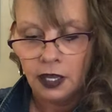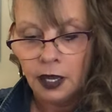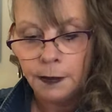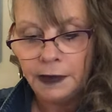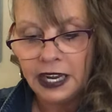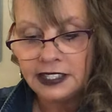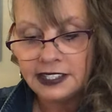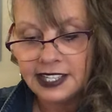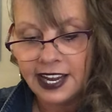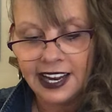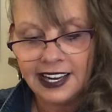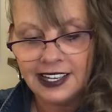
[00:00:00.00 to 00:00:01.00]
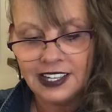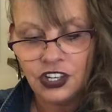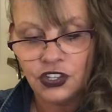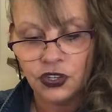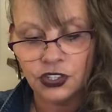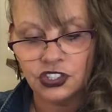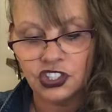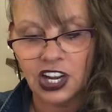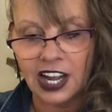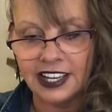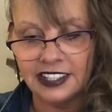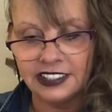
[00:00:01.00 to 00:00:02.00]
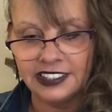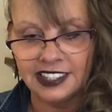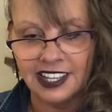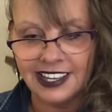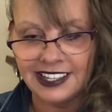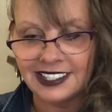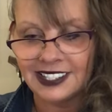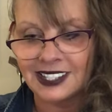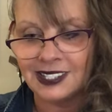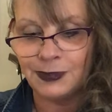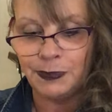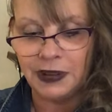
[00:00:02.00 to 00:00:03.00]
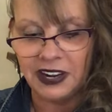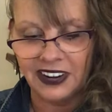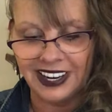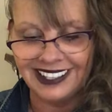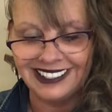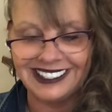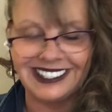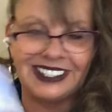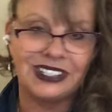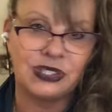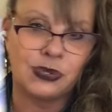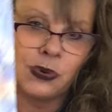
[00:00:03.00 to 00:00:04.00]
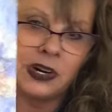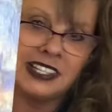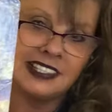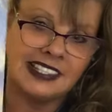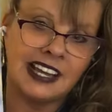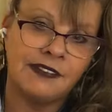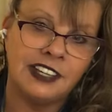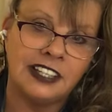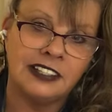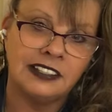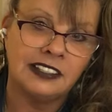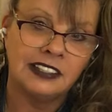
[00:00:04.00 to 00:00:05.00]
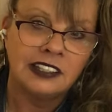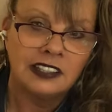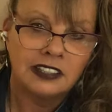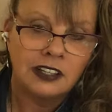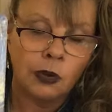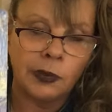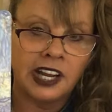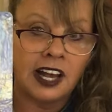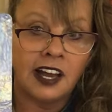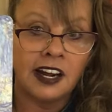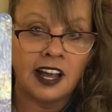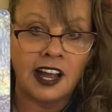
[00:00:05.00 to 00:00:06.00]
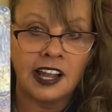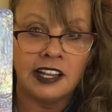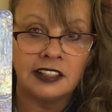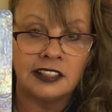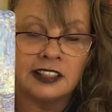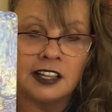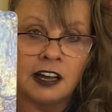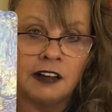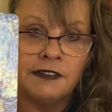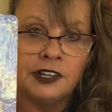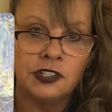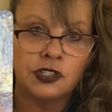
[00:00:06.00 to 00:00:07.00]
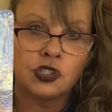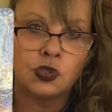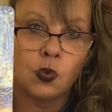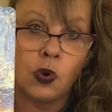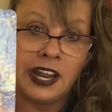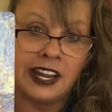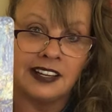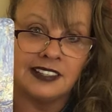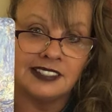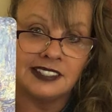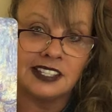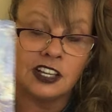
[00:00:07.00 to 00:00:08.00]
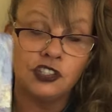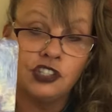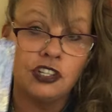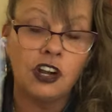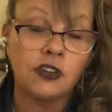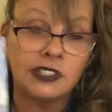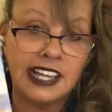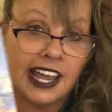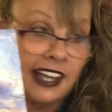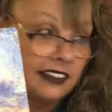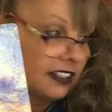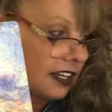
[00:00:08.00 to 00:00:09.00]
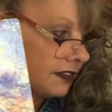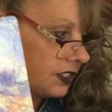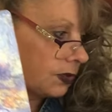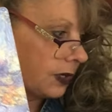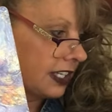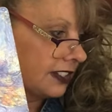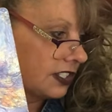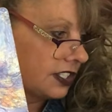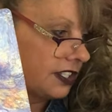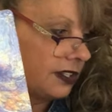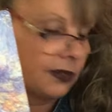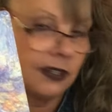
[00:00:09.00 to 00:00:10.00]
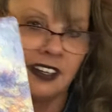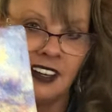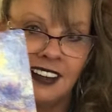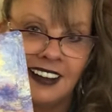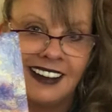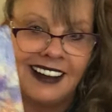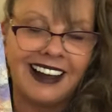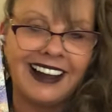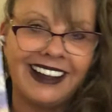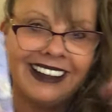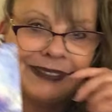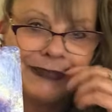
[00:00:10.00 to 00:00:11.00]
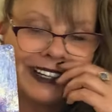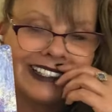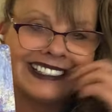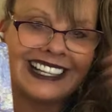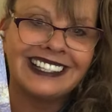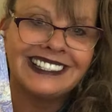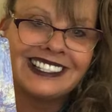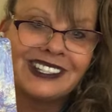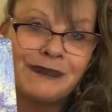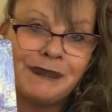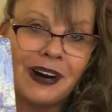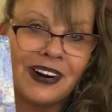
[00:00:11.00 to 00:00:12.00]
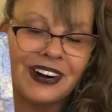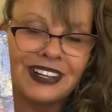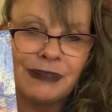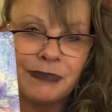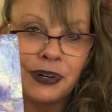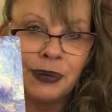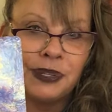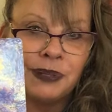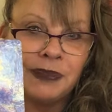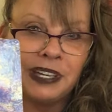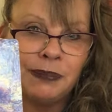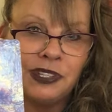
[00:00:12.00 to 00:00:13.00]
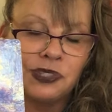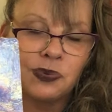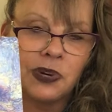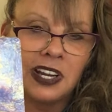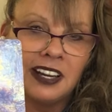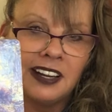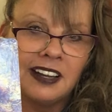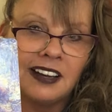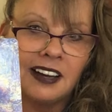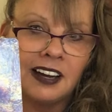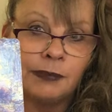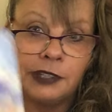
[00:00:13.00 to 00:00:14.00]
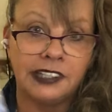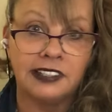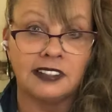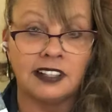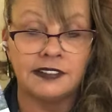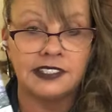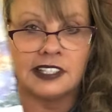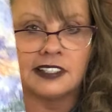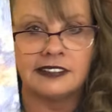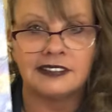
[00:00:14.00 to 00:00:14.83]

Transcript: Maintain your childlike spirit, 27. Oh my God, I love swings. Do you know Ted loves swings too? I bring Ted to the park and put him in the baby swing. He loves it.